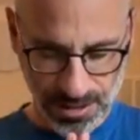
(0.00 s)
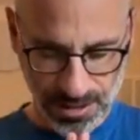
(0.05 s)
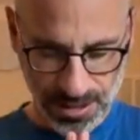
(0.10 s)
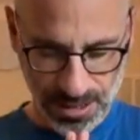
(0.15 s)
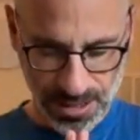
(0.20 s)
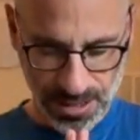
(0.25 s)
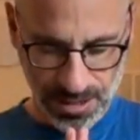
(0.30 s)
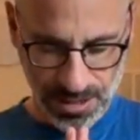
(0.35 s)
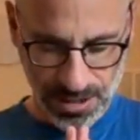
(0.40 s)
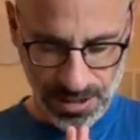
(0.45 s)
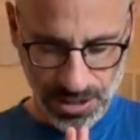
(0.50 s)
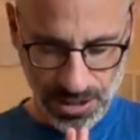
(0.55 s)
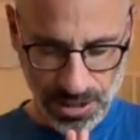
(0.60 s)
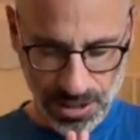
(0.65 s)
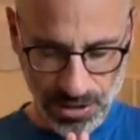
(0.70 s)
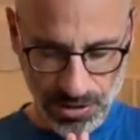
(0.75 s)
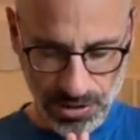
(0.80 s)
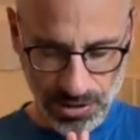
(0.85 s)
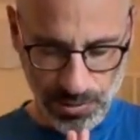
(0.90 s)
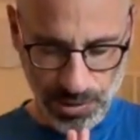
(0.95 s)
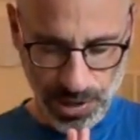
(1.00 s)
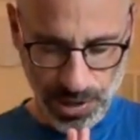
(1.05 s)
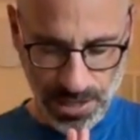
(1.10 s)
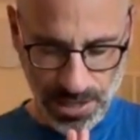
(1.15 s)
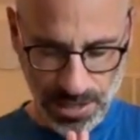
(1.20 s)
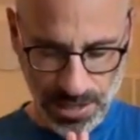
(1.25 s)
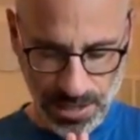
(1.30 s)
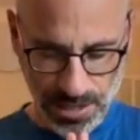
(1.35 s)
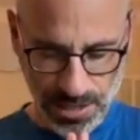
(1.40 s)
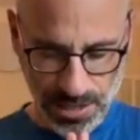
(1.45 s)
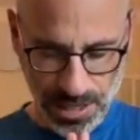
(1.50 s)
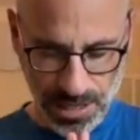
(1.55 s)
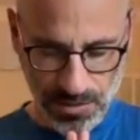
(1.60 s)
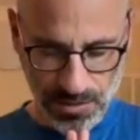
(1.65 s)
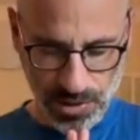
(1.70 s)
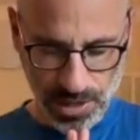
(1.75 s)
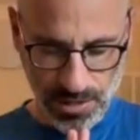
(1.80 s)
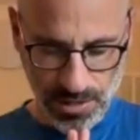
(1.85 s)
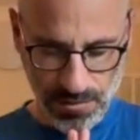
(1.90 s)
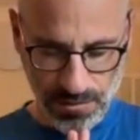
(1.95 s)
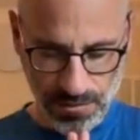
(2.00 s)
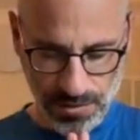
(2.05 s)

And just close the practice in any way that